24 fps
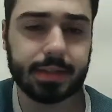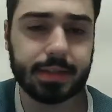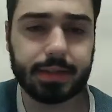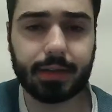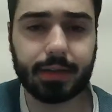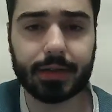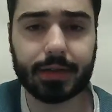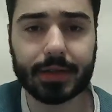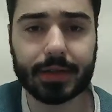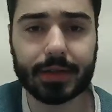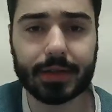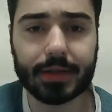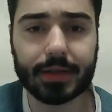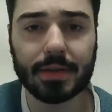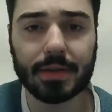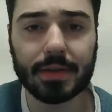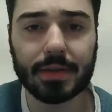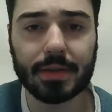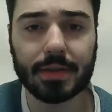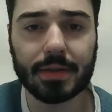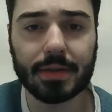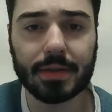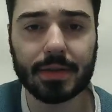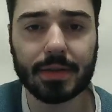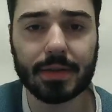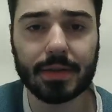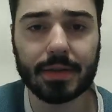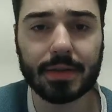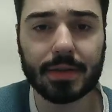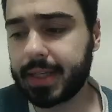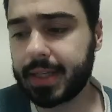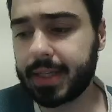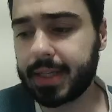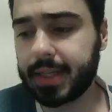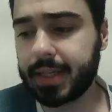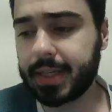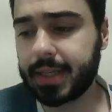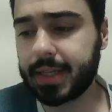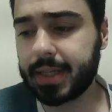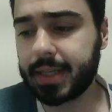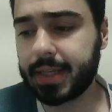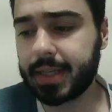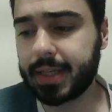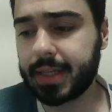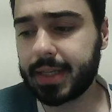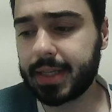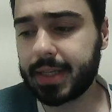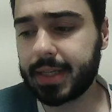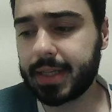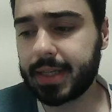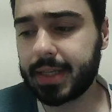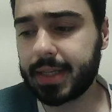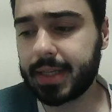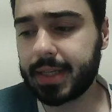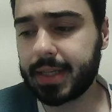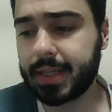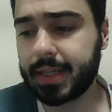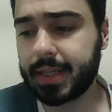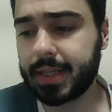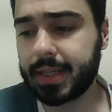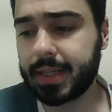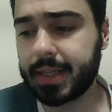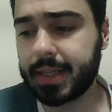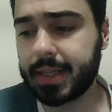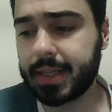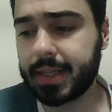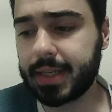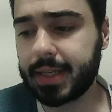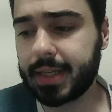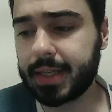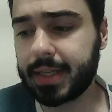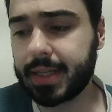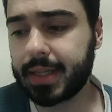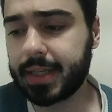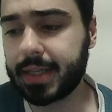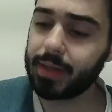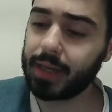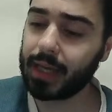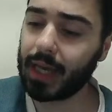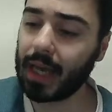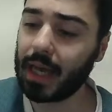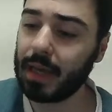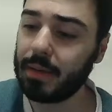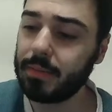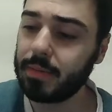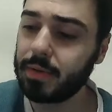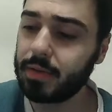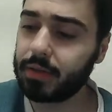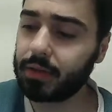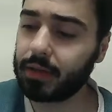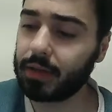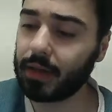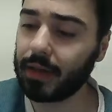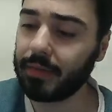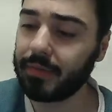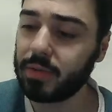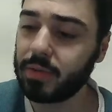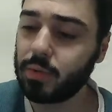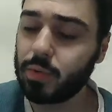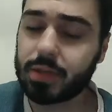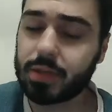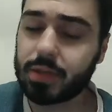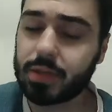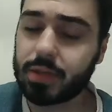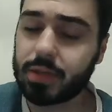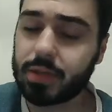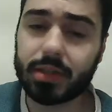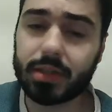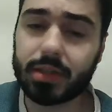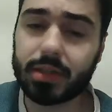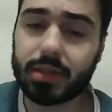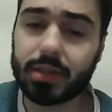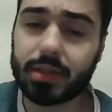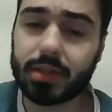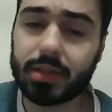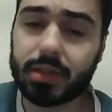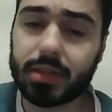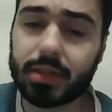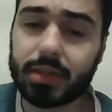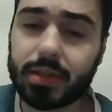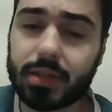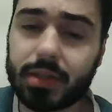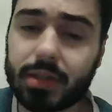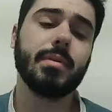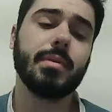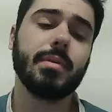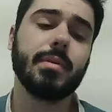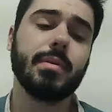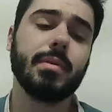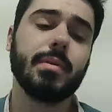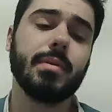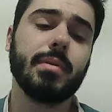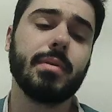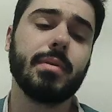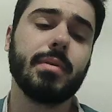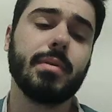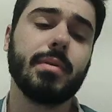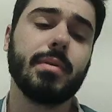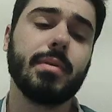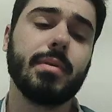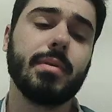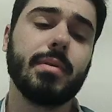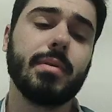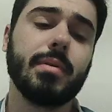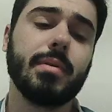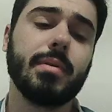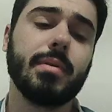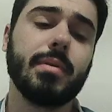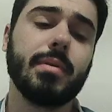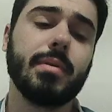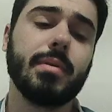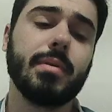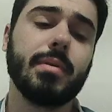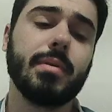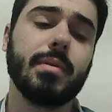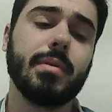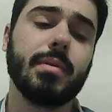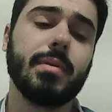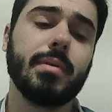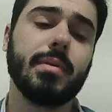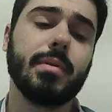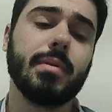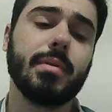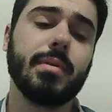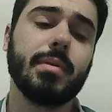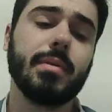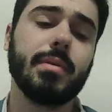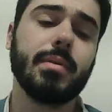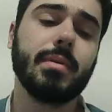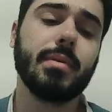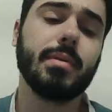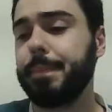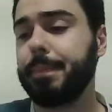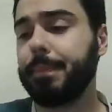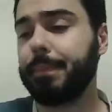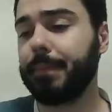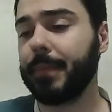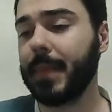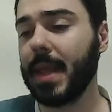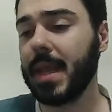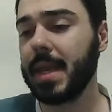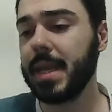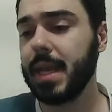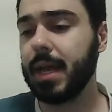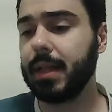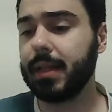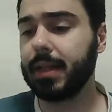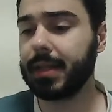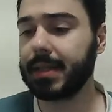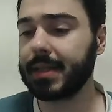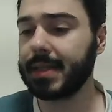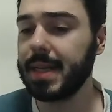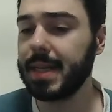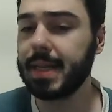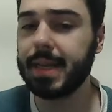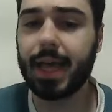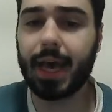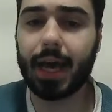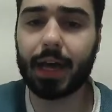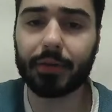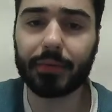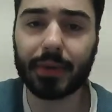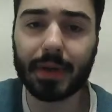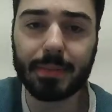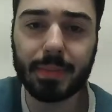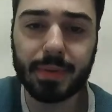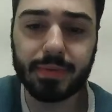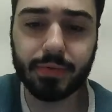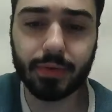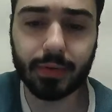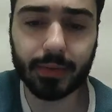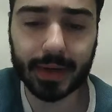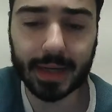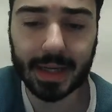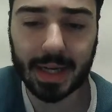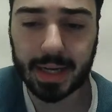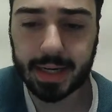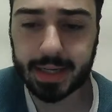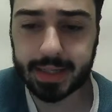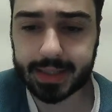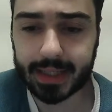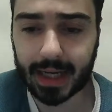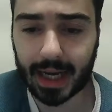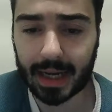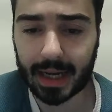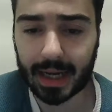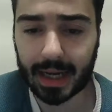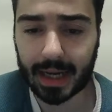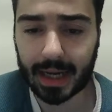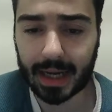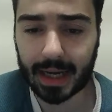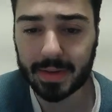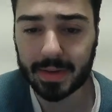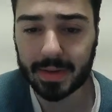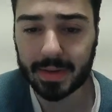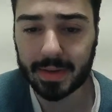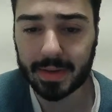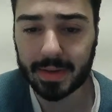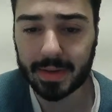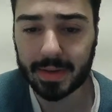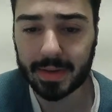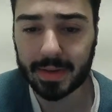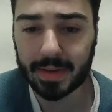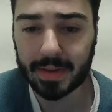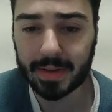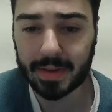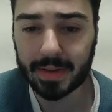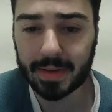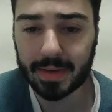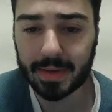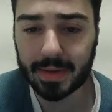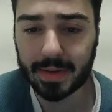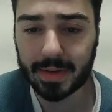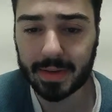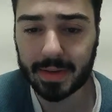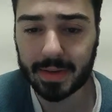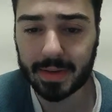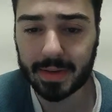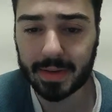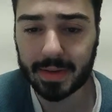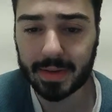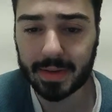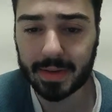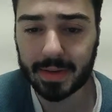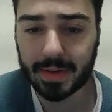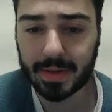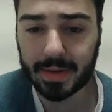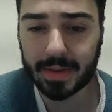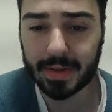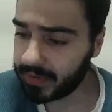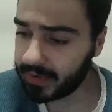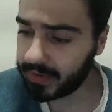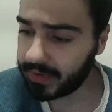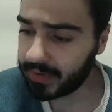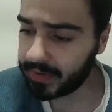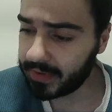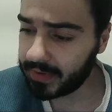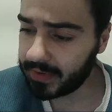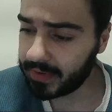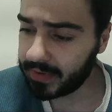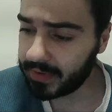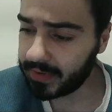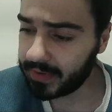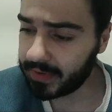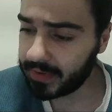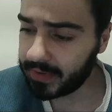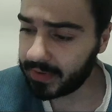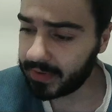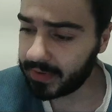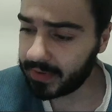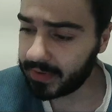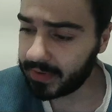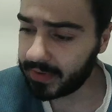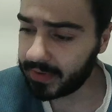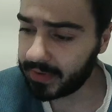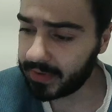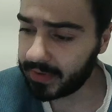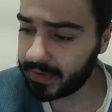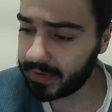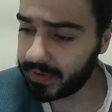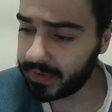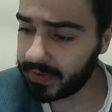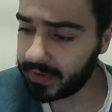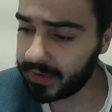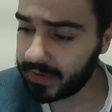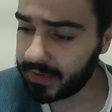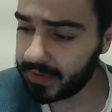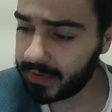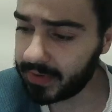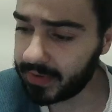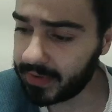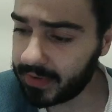there's still some positives to take away from the game. It definitely wasn't their worst game of this last stretch. Let's hit an ad read before we kind of dive into the game. Hyperdrive Hockey.